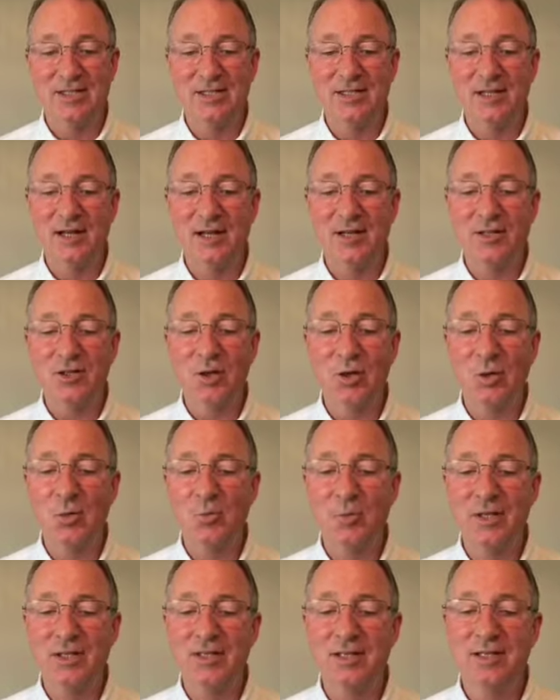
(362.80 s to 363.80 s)
It's not
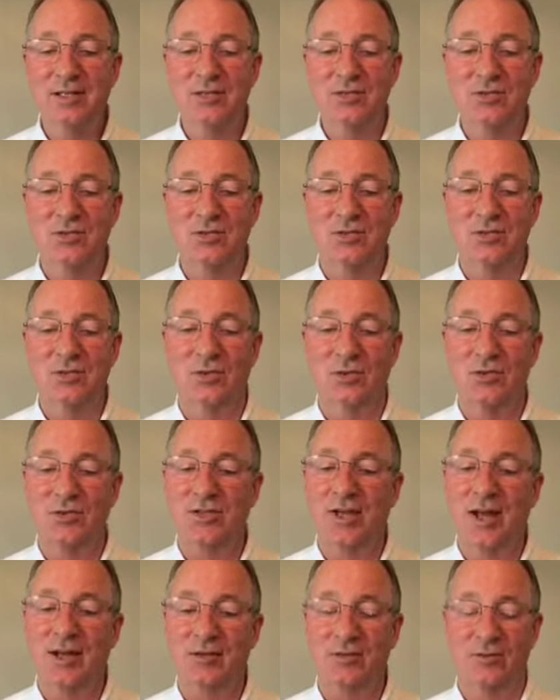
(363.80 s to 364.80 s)
obedience
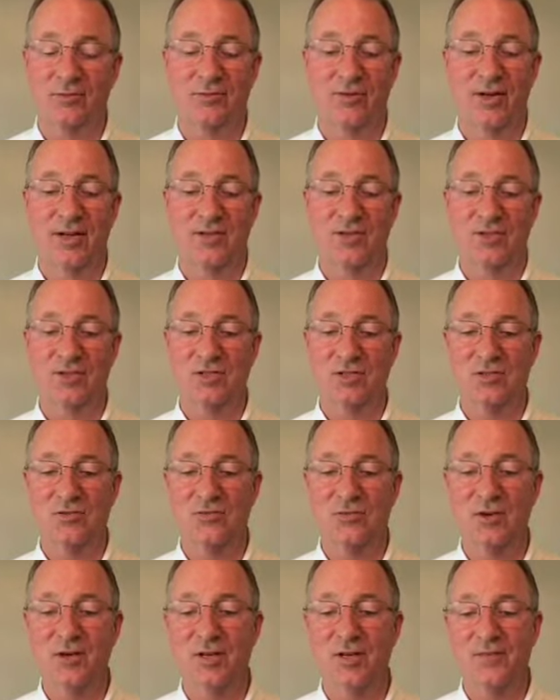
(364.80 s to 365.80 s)
or sacrifice,
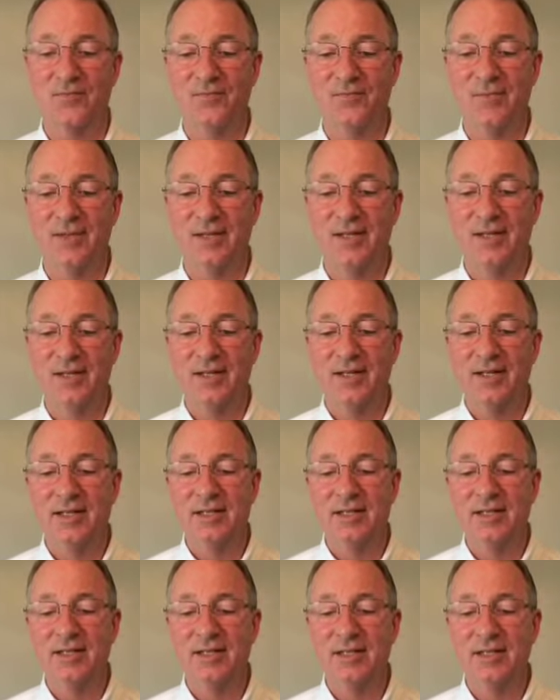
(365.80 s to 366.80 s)
it's fun.
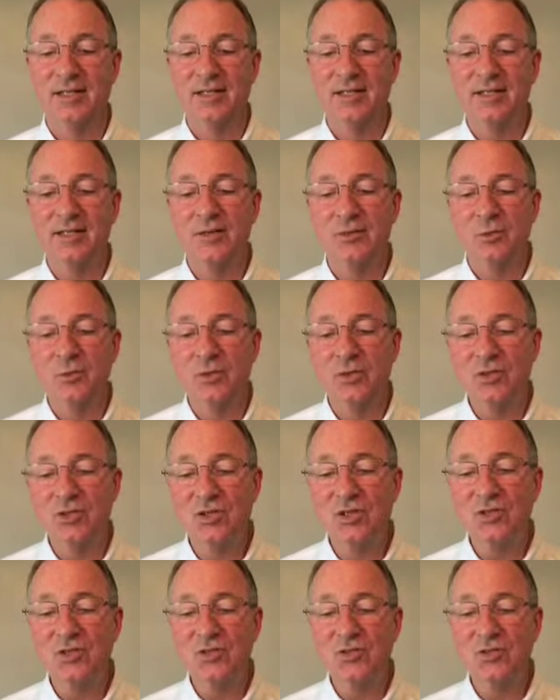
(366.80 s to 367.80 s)
The
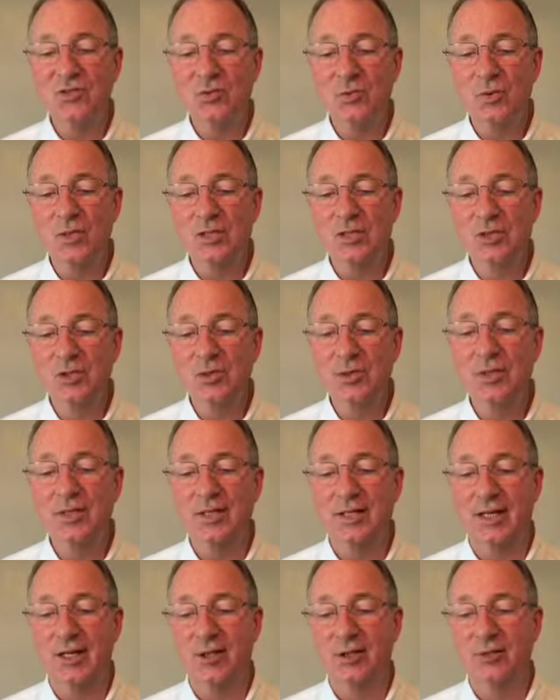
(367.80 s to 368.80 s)
Resistance we
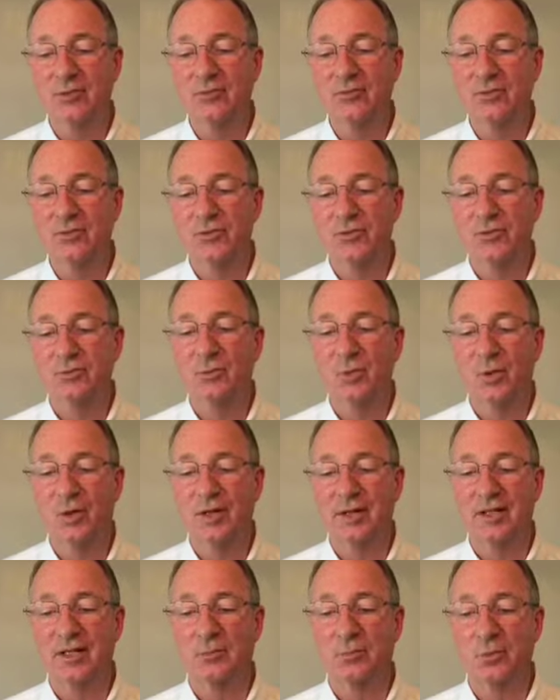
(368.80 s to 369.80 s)
do encounter feels
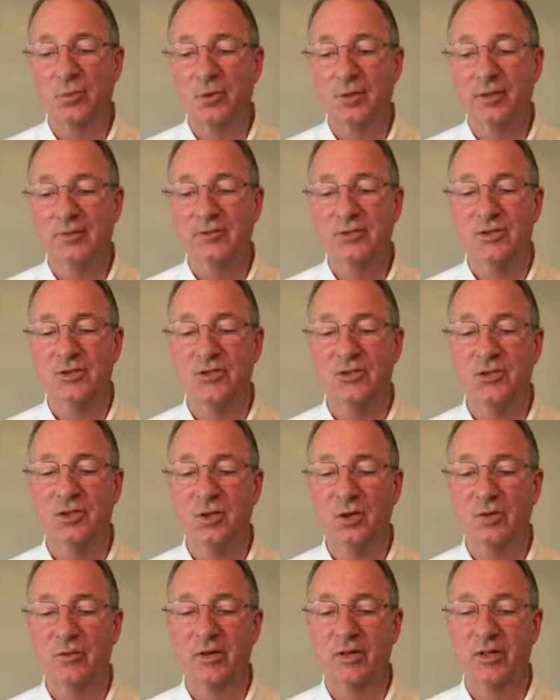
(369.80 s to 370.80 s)
more like a
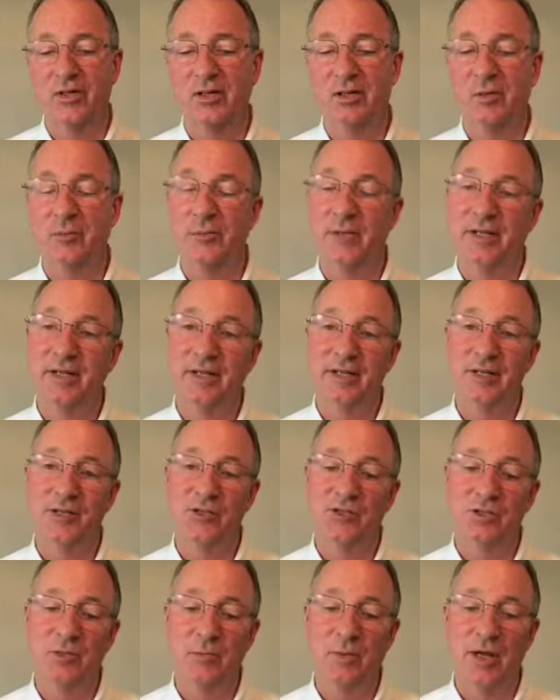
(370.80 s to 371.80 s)
privilege to overcome than
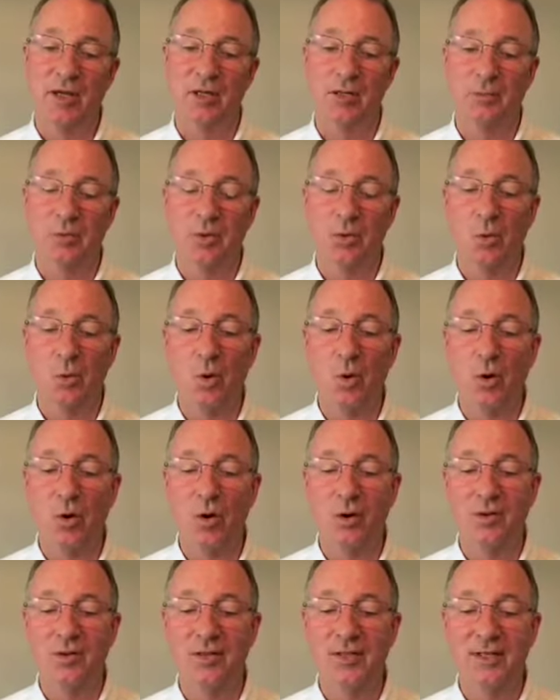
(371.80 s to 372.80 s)
an insurmountable
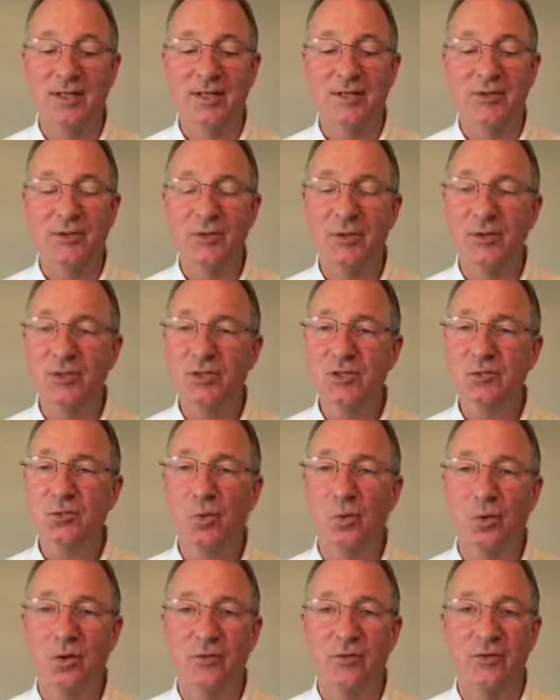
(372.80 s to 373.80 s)
wall. There
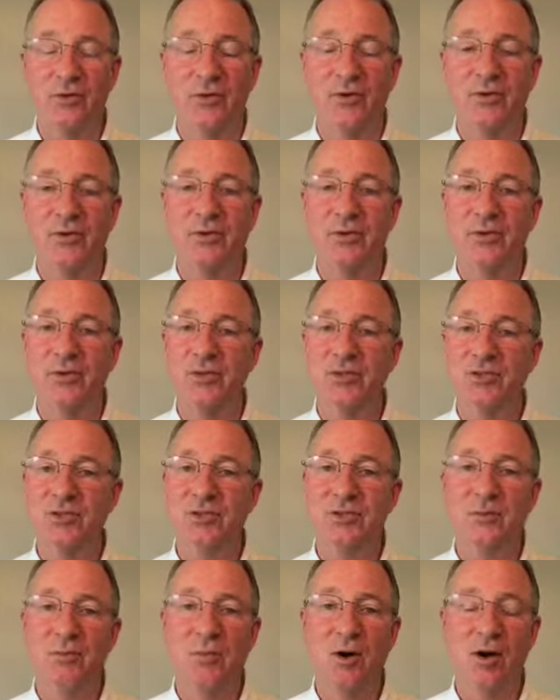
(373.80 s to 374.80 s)
is warfare, there
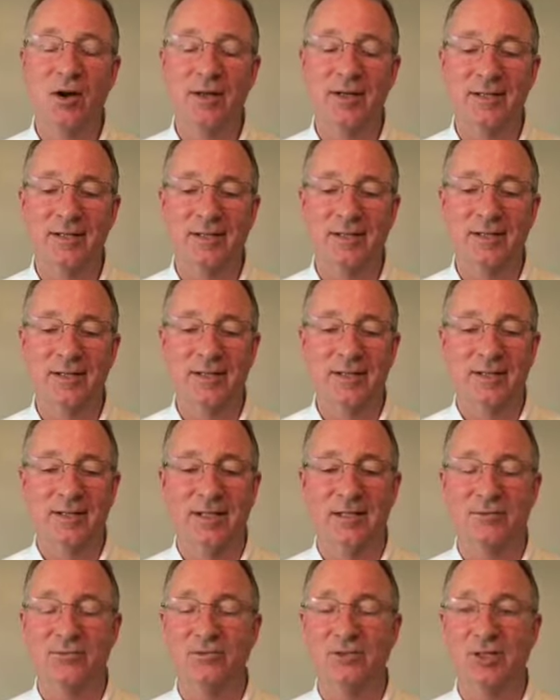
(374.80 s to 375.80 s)
is demonic
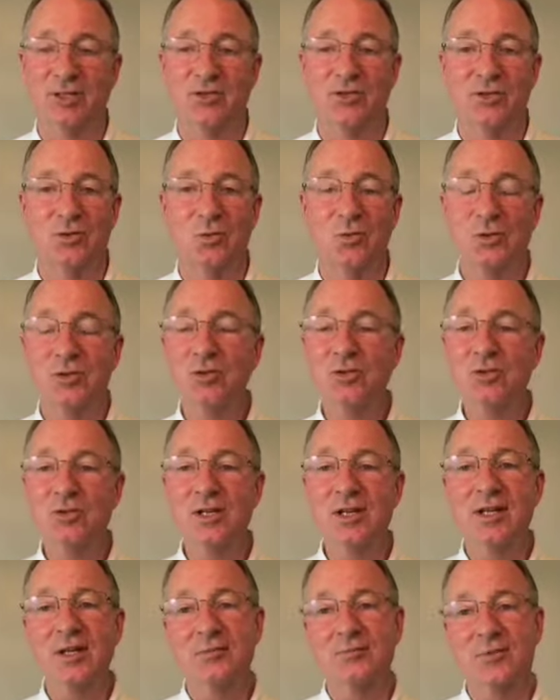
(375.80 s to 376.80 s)
affliction. When
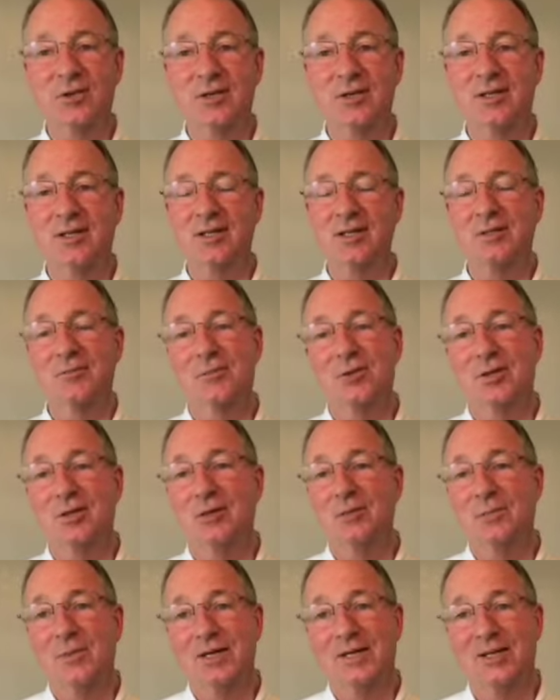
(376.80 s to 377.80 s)
you sign up for
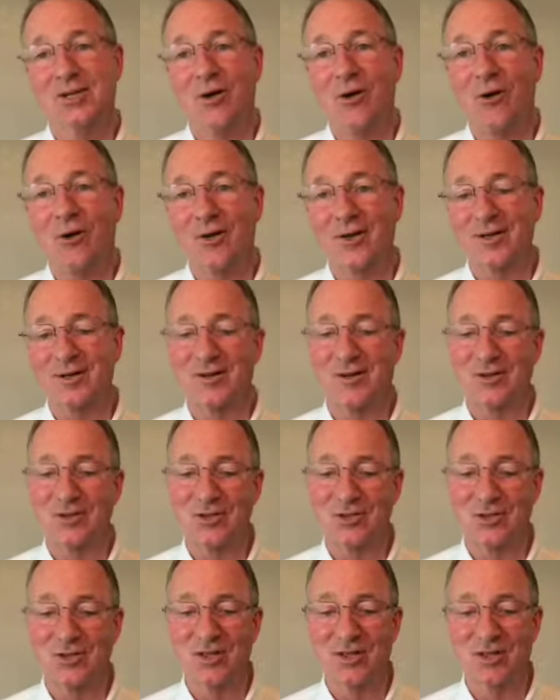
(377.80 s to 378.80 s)
kingdom, you get a big target
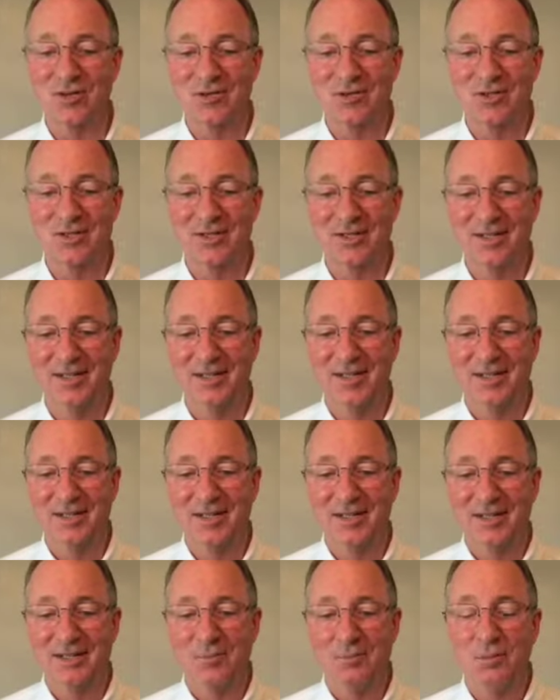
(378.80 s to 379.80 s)
on your chest.
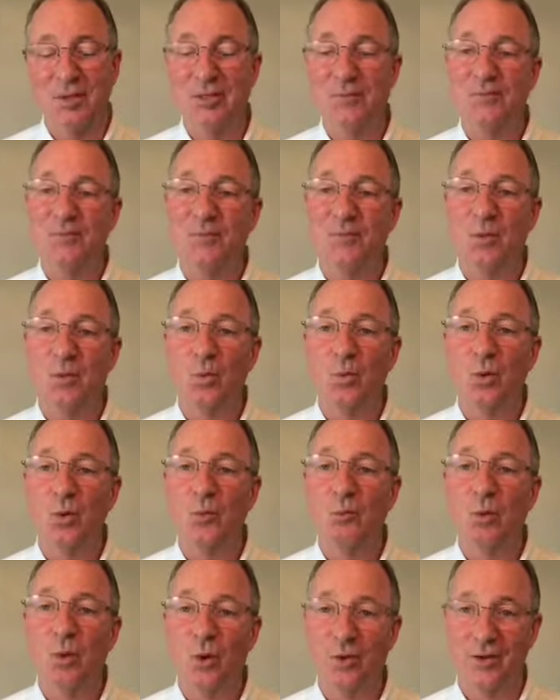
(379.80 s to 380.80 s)
But
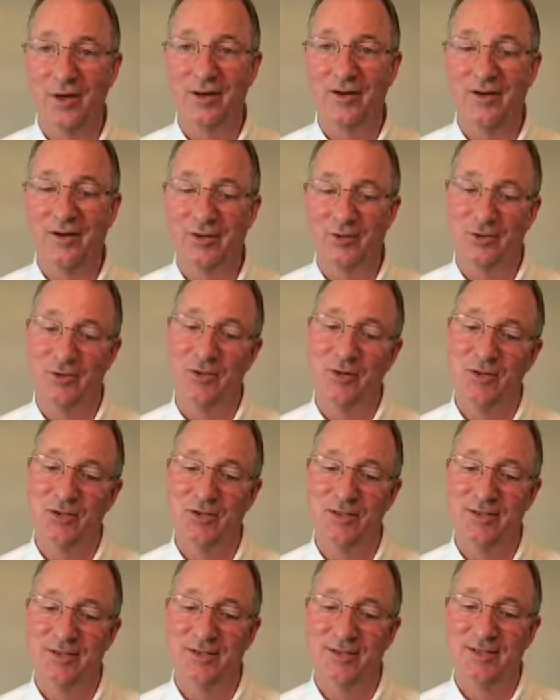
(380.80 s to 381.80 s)
we're more than
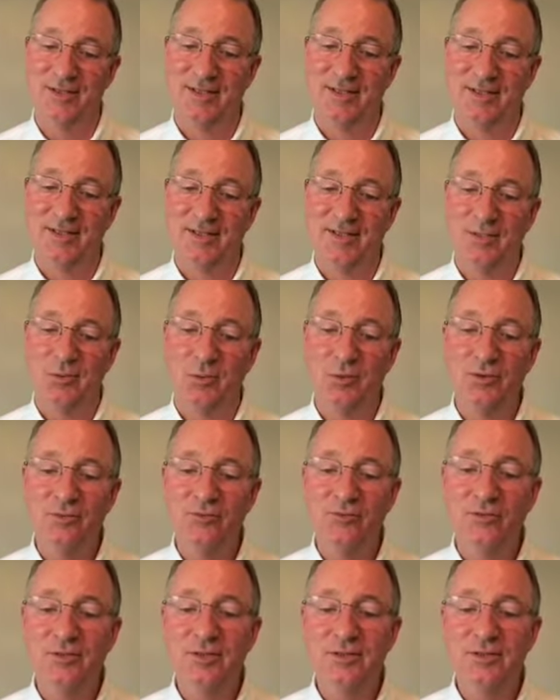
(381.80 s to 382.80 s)
conquerors.
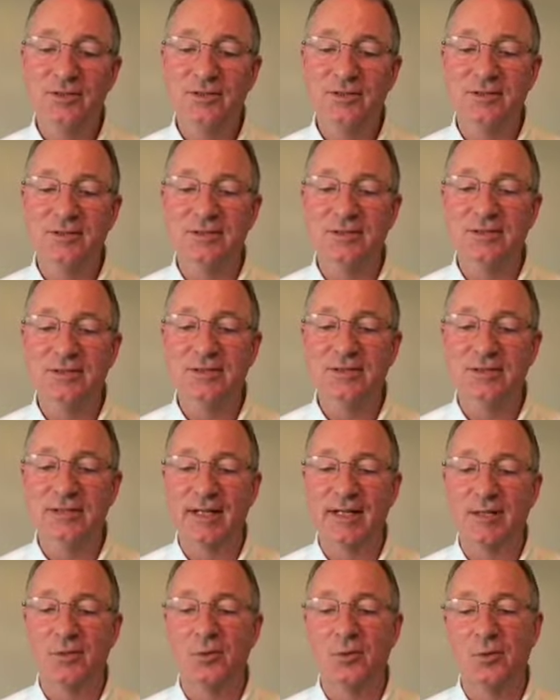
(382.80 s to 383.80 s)
We feel
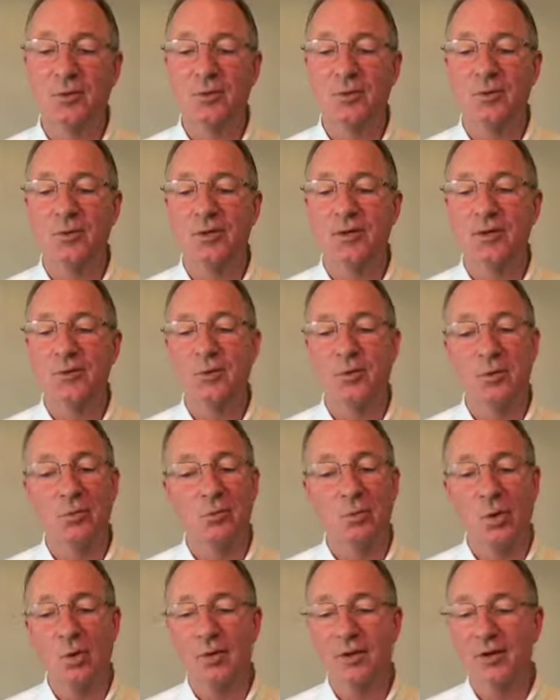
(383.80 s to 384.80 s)
like
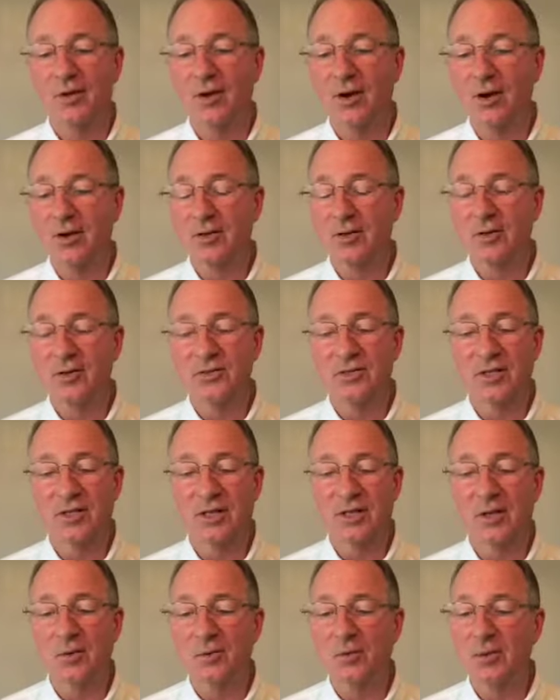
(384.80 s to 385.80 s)
we're more than
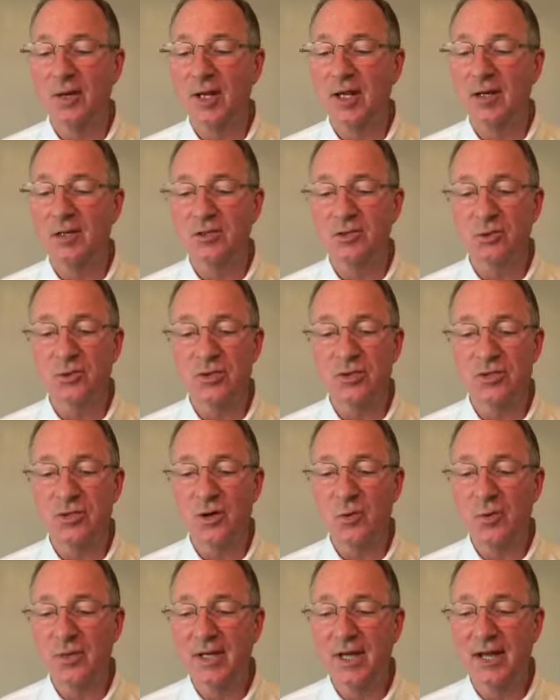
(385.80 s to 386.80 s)
conquerors, and, and, as a
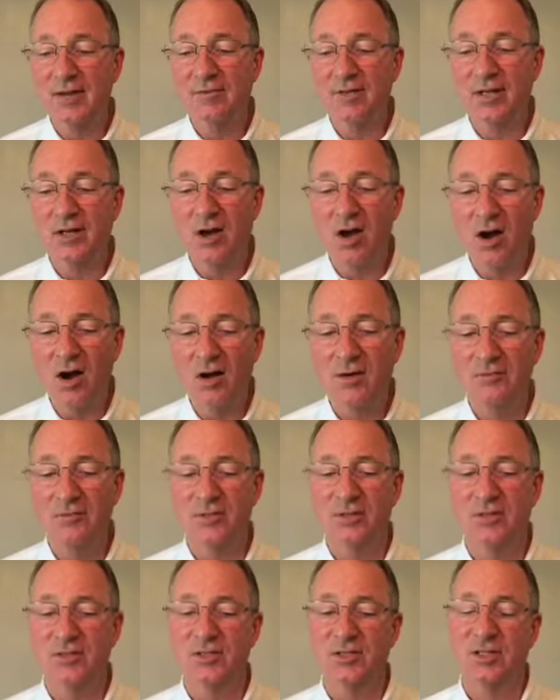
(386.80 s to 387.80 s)
result, we have the
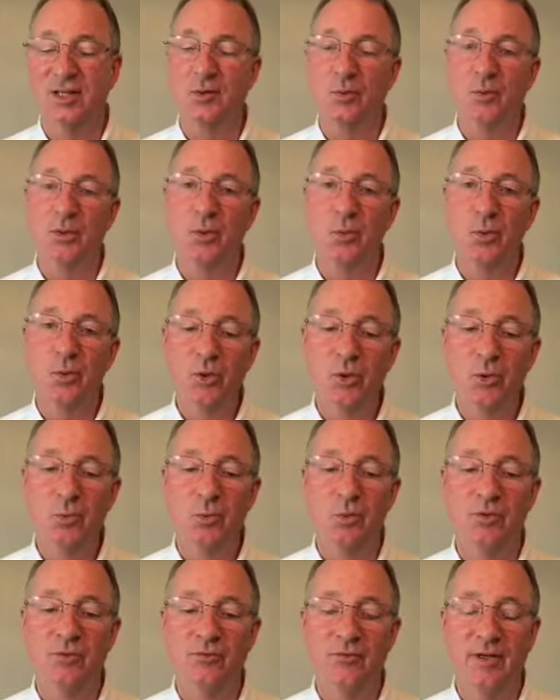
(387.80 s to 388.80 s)
confidence that we
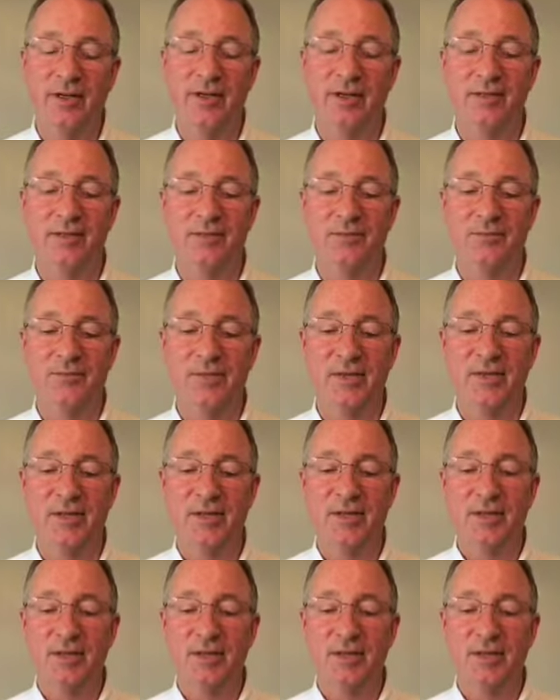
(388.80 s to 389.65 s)
will prevail.